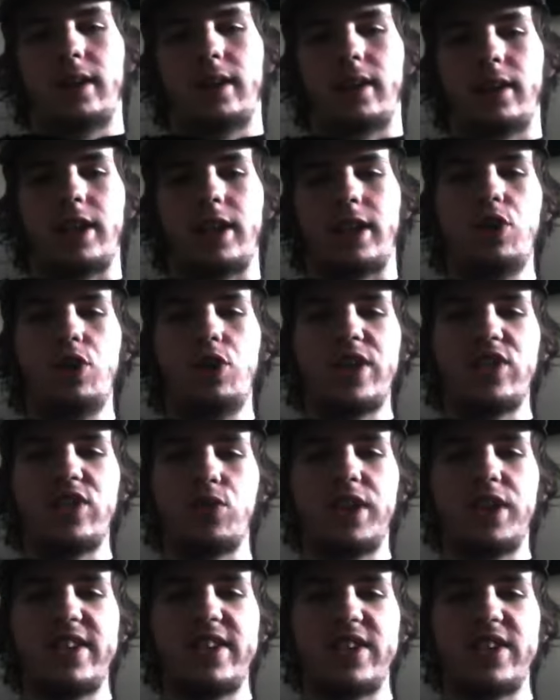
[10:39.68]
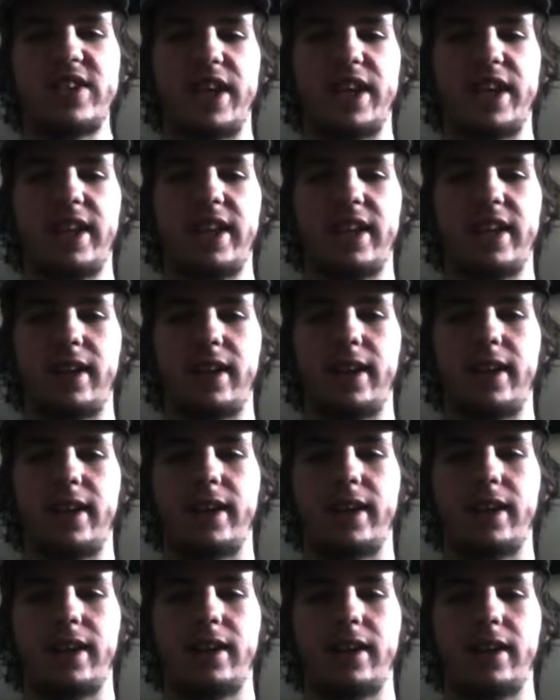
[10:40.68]
The U.S. release cut
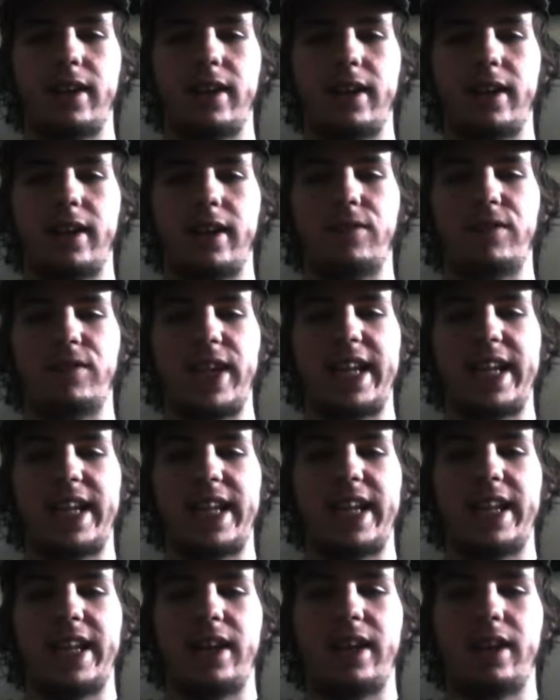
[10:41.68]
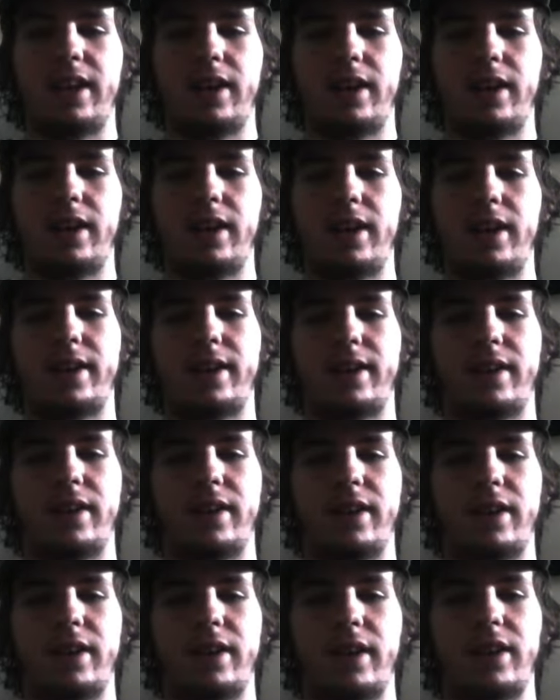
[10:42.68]
uh, of that end, uh,
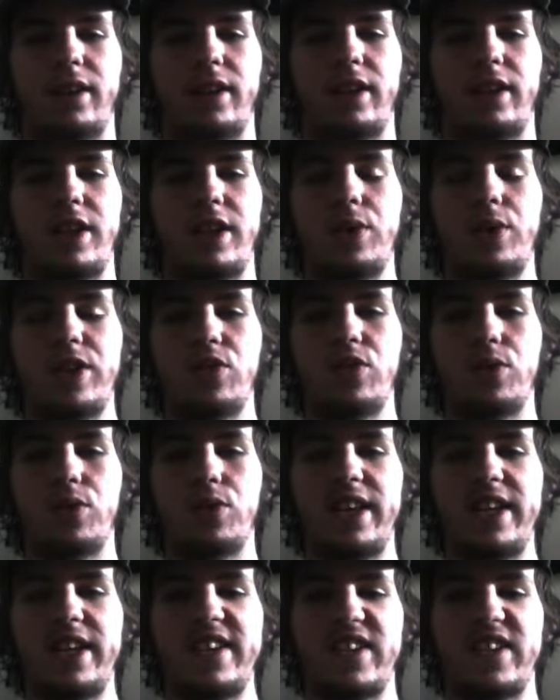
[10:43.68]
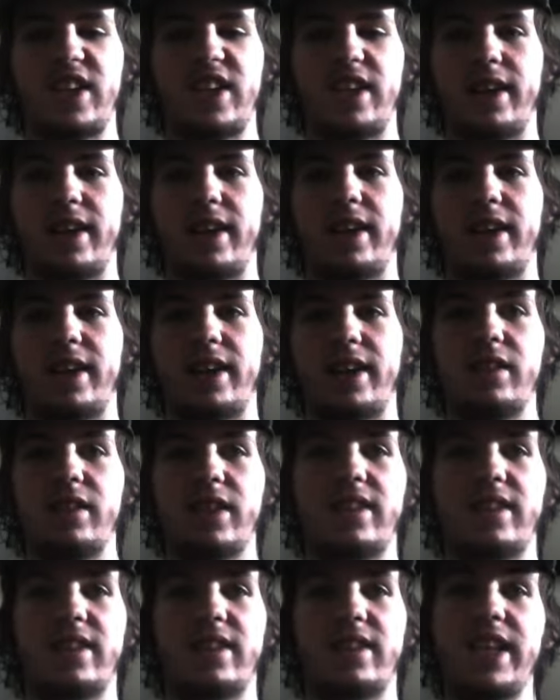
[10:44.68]
the U.S. release uh,
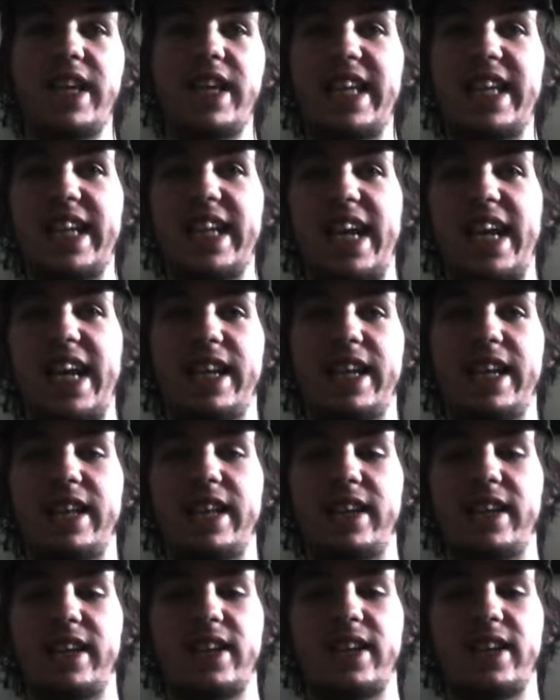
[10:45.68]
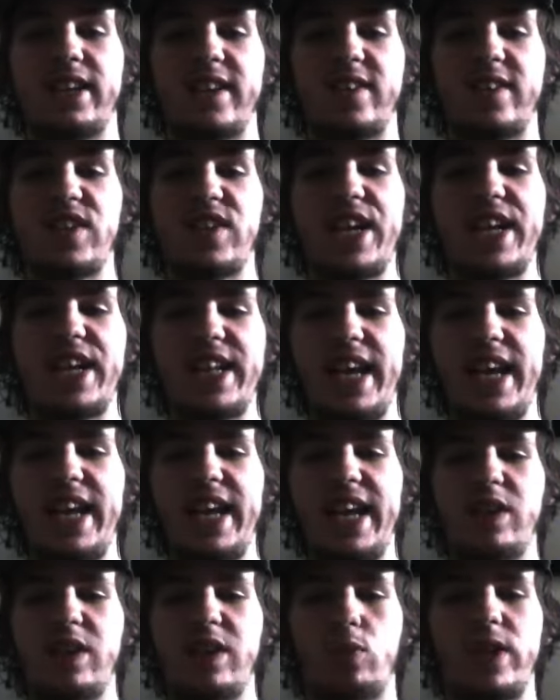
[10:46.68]
deleted that ending, instead
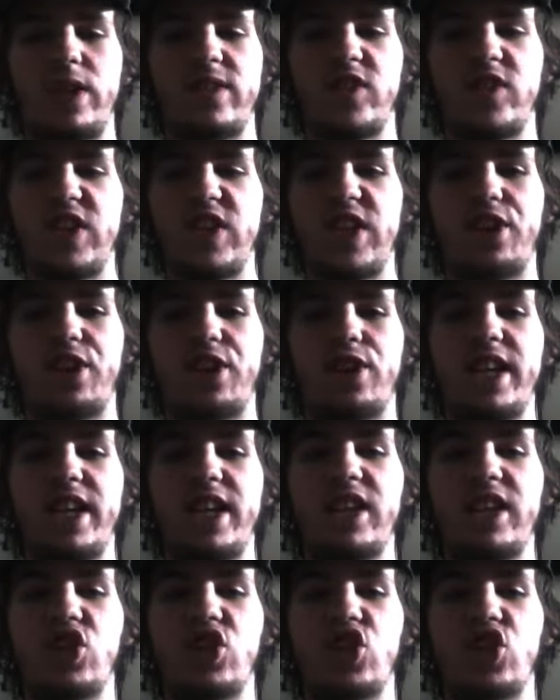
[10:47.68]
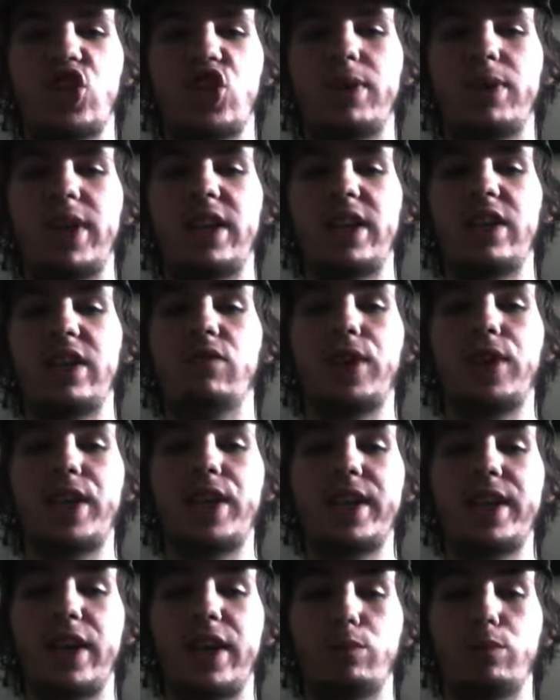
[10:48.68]
ending with Sarah in the Jeep getting freaked
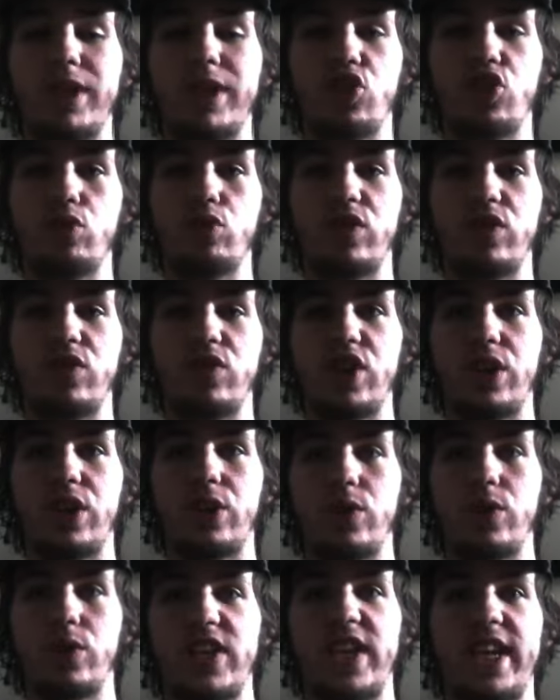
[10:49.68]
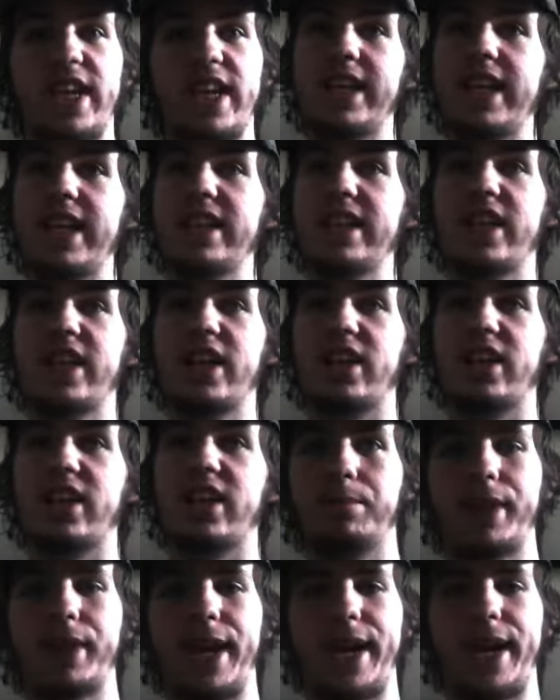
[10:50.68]
out by Juno's ghost, and then cut to
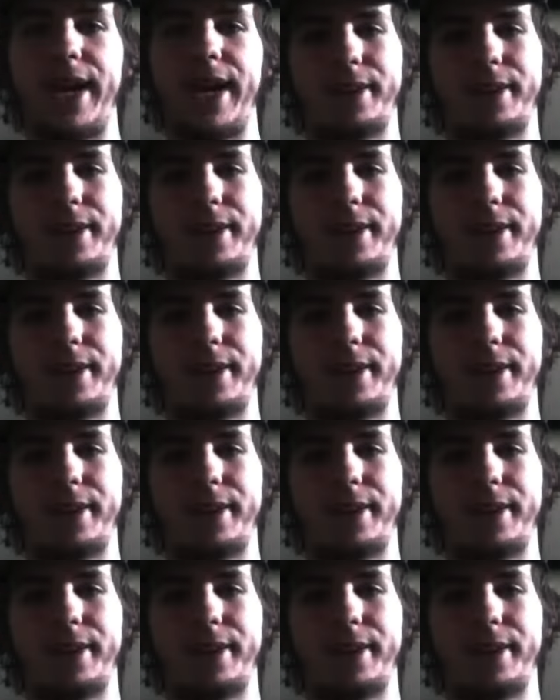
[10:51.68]
black.